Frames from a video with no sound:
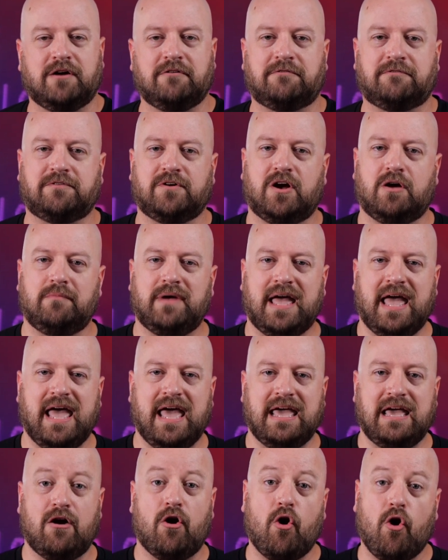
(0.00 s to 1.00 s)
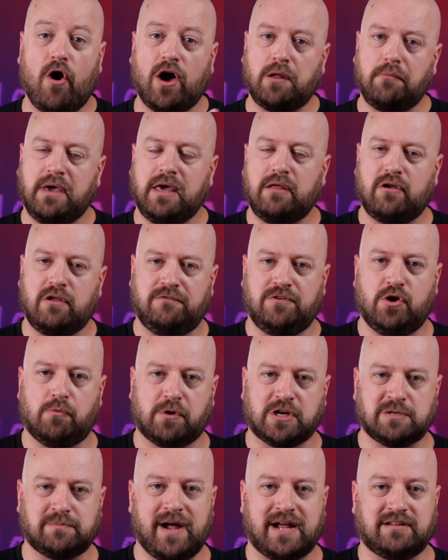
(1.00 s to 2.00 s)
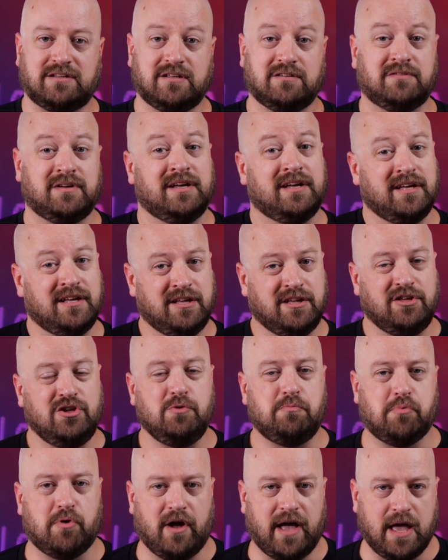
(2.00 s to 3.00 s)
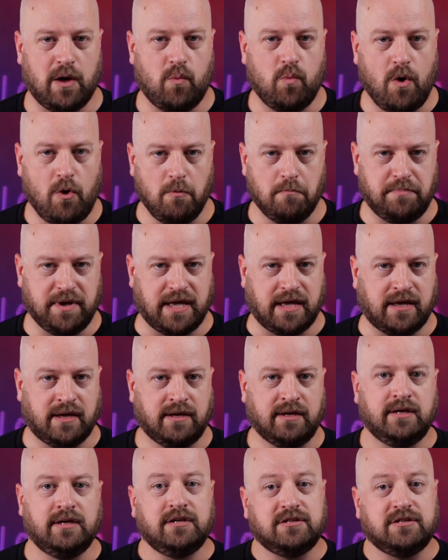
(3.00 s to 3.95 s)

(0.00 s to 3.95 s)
but from a automated review perspective, you probably won't be.